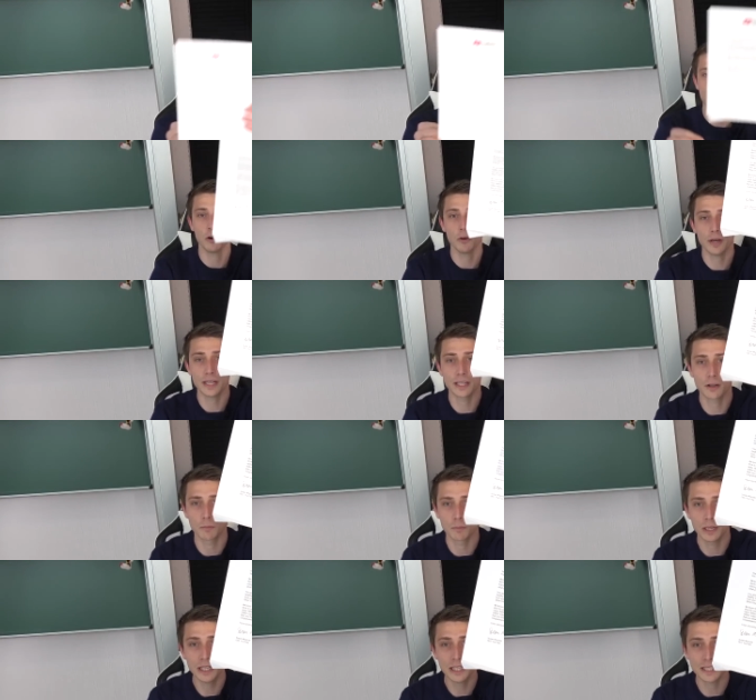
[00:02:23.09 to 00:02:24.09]
It's already
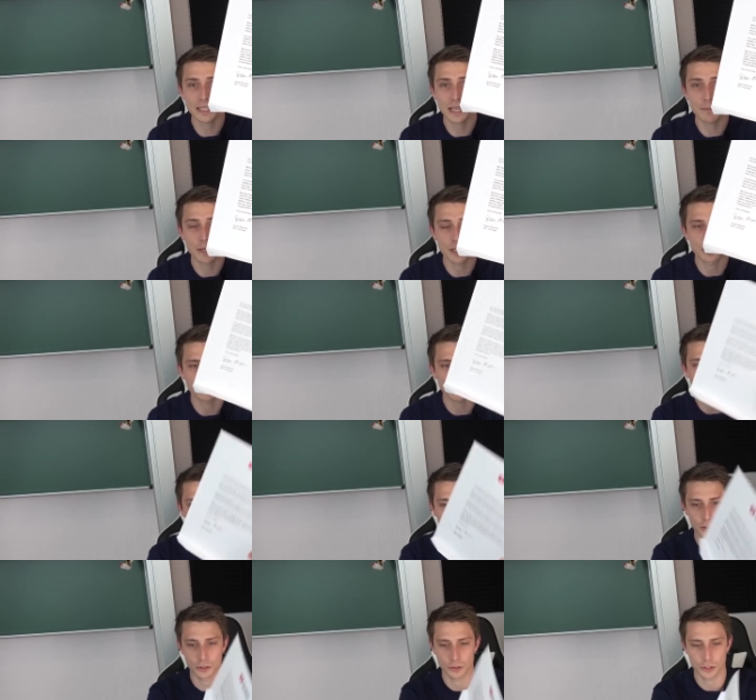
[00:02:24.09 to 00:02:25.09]
completely damaged.
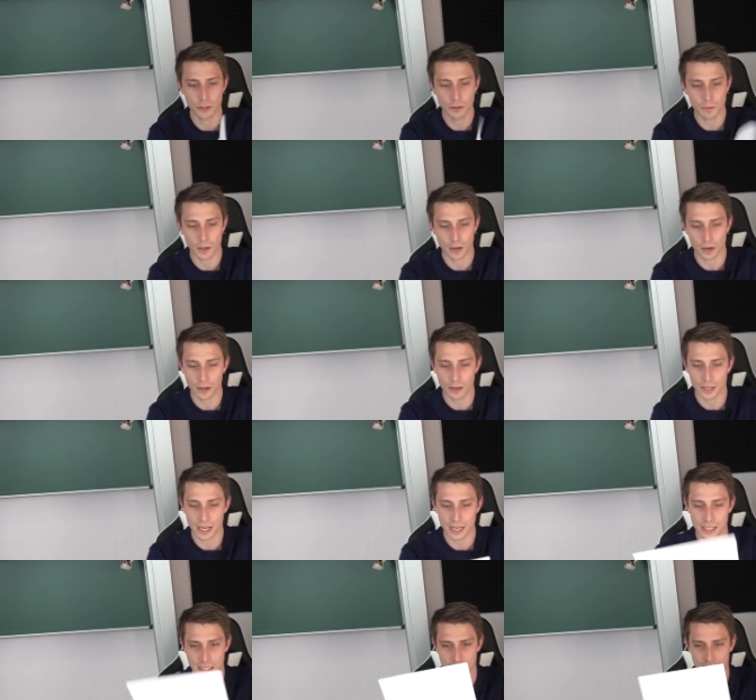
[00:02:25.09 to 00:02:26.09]
Thank you, YouTube. Oh
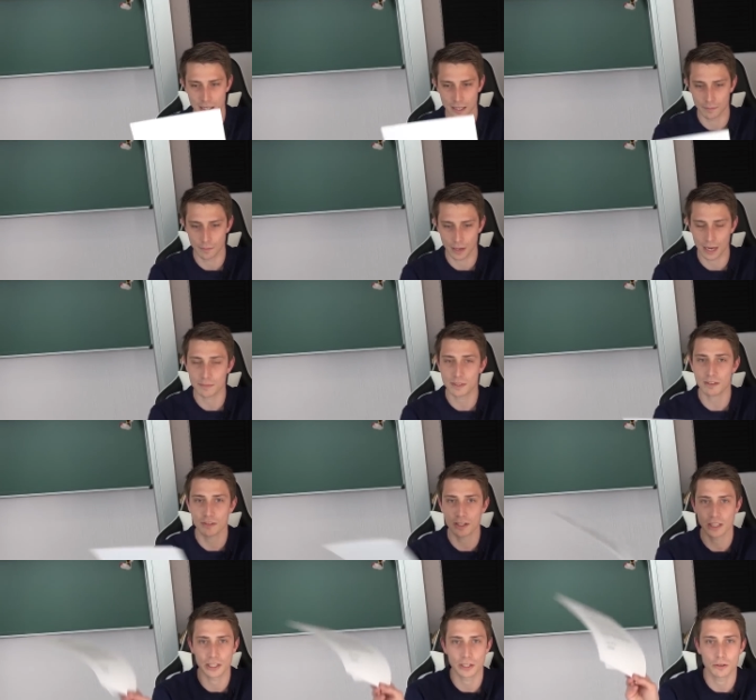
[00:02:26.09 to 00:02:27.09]
nice, I'm
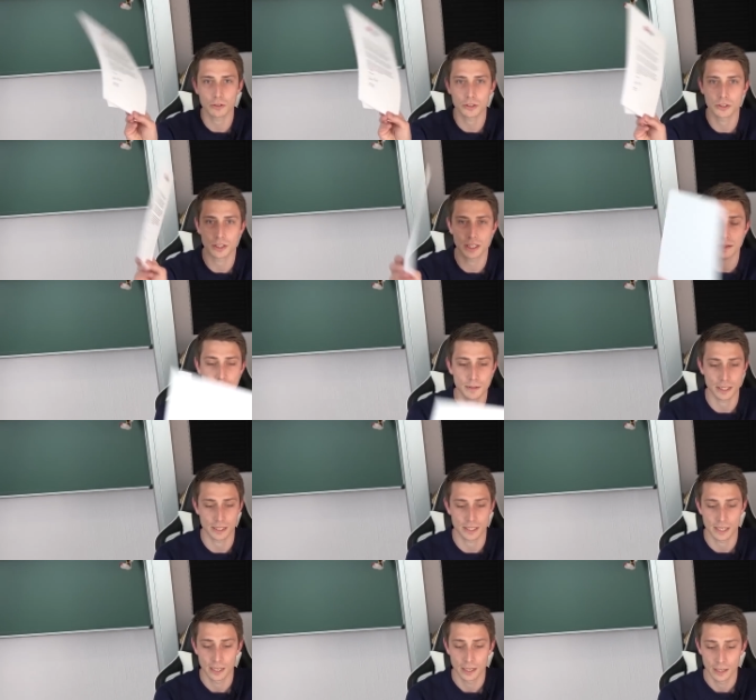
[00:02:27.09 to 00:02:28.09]
definitely going to keep
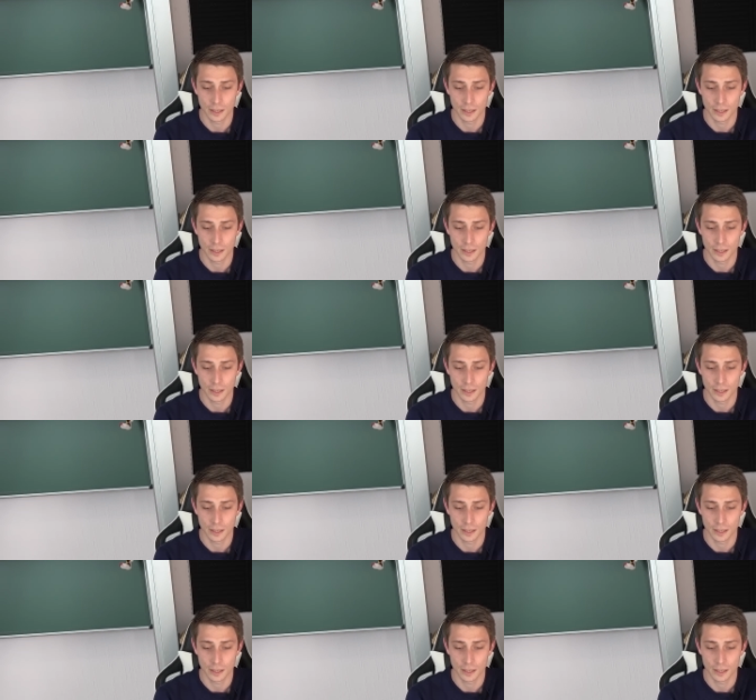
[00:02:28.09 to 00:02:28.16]
this.